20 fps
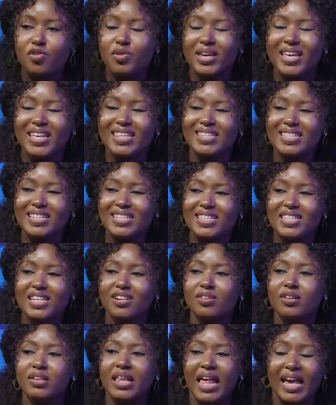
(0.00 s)
you a
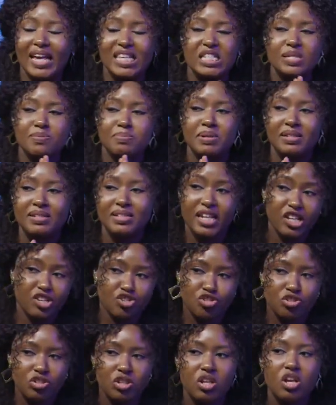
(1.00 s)
detailed
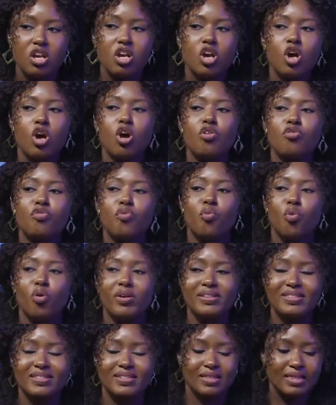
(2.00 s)
explanation of
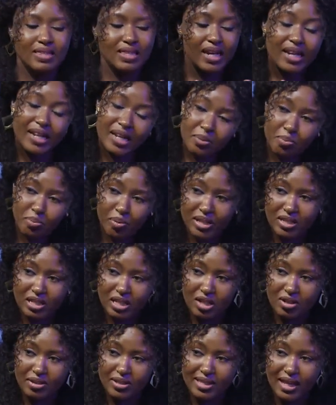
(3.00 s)
what 3D
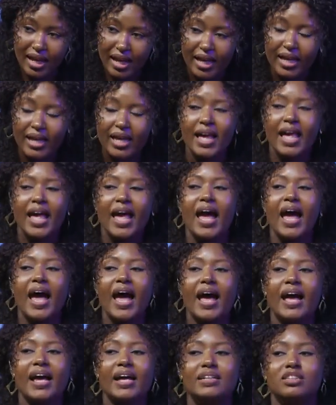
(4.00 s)
printing looks like
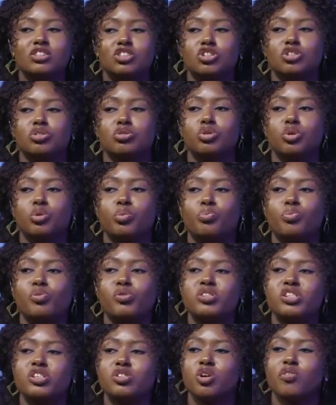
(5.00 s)
and, you know, the
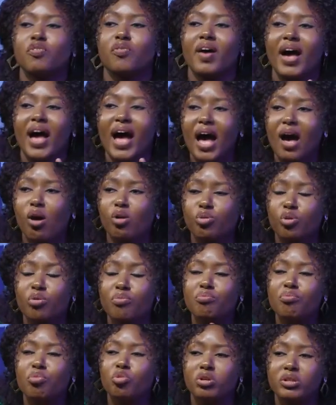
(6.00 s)
process of how the
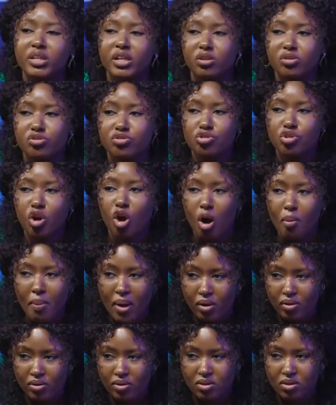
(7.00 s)
models come
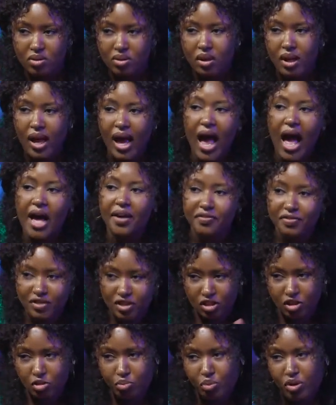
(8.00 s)
out
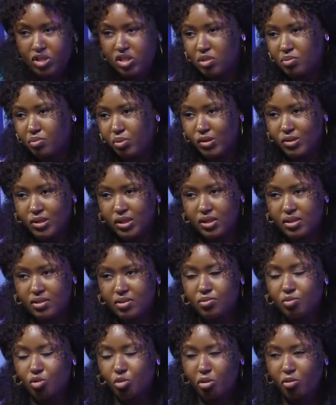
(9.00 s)
after the printing process.
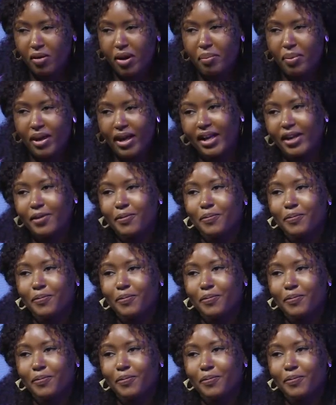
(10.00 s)
We'll be right back.